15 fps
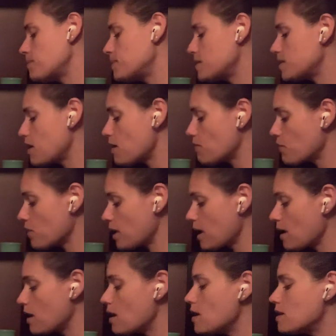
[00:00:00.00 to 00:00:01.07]
stuff.
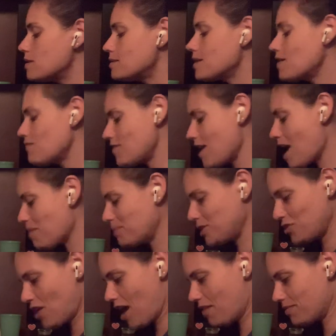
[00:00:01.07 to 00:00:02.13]
Okay? Safe and happy
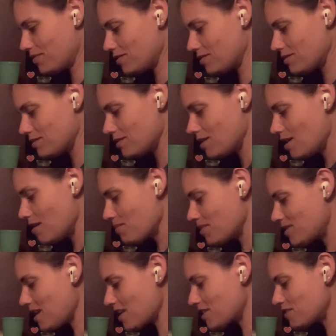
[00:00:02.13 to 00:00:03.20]
travels.
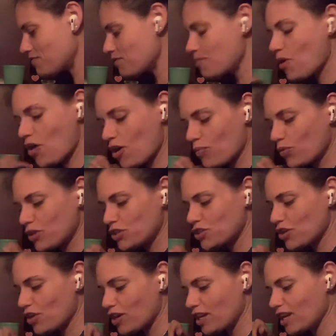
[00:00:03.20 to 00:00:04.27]
Protection from harm when
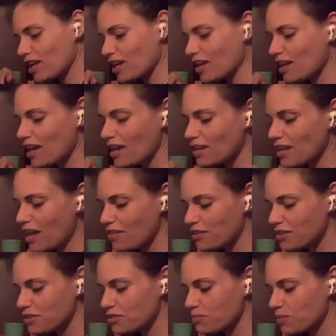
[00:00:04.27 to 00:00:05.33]
journeying. Yeah,
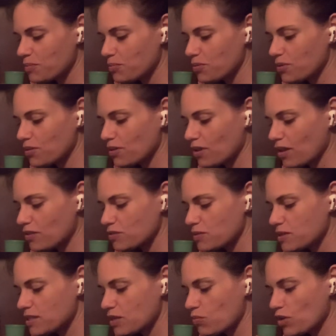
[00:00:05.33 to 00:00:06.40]
these are people that, as I
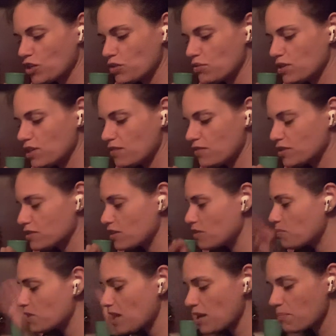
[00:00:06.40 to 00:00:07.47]
said, when you leave, it's going to
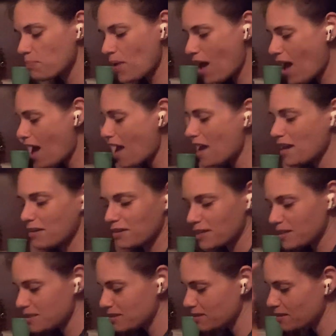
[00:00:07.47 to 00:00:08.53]
be like bye,
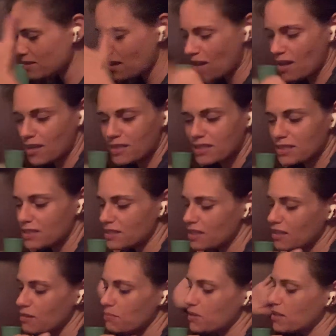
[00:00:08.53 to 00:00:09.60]
kisses, hugs. It's like
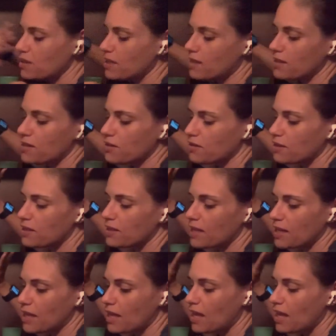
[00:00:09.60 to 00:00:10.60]
going to be like literally like